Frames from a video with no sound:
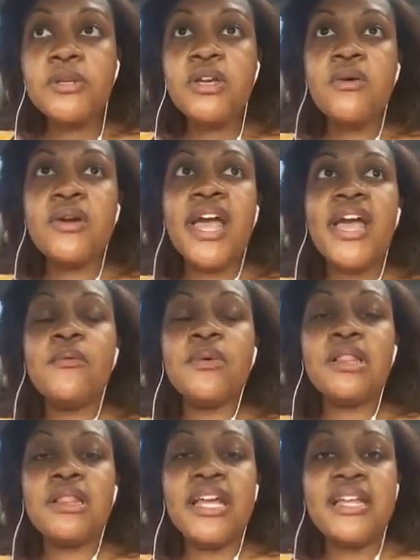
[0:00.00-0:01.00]
Be okay
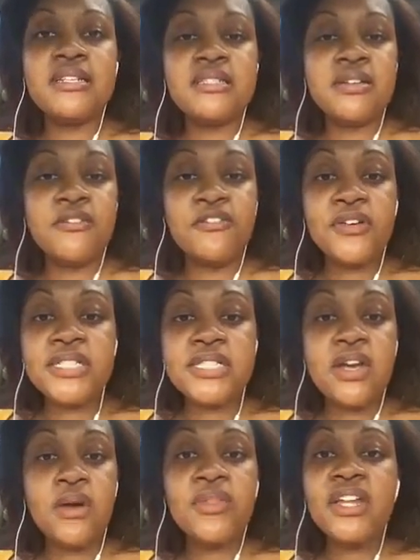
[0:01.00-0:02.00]
with letting some friends go.